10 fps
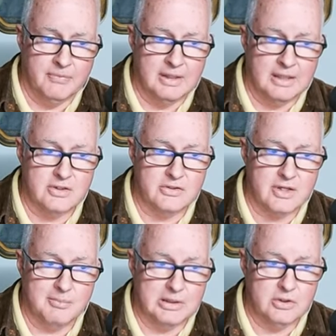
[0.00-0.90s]
This is
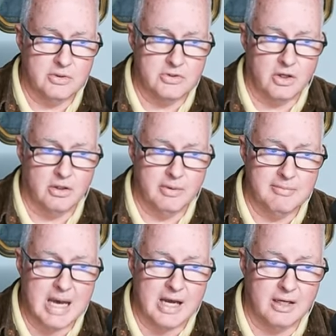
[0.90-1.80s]
coming to us all the way
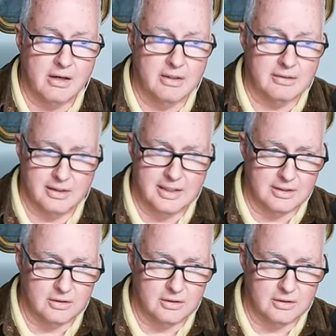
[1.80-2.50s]
back, again,